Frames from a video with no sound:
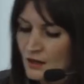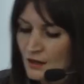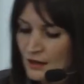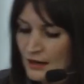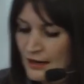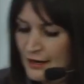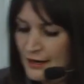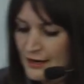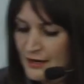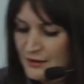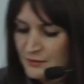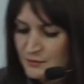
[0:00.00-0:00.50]

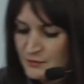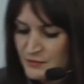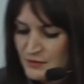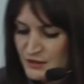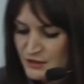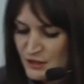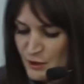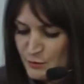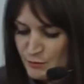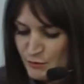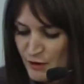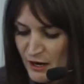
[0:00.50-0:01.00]

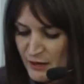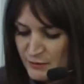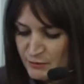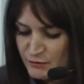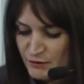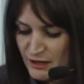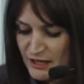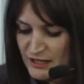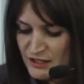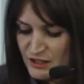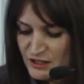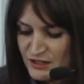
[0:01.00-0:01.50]
So
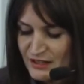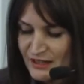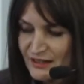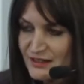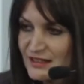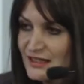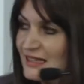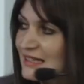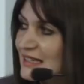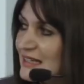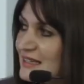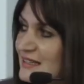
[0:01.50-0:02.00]
preparation, I
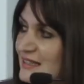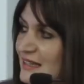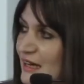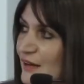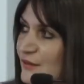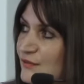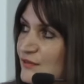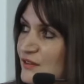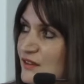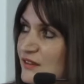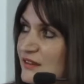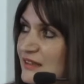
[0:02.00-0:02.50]
think, is
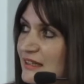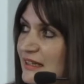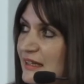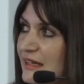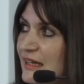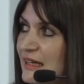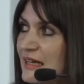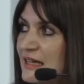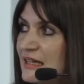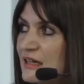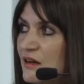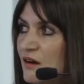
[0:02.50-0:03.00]
definitely
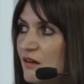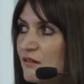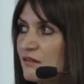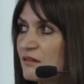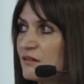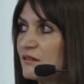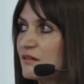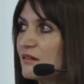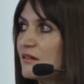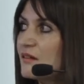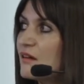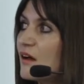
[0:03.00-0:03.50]
key on
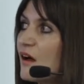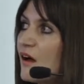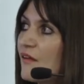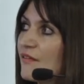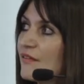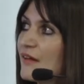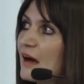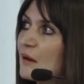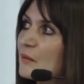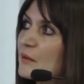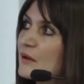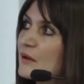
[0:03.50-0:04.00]
that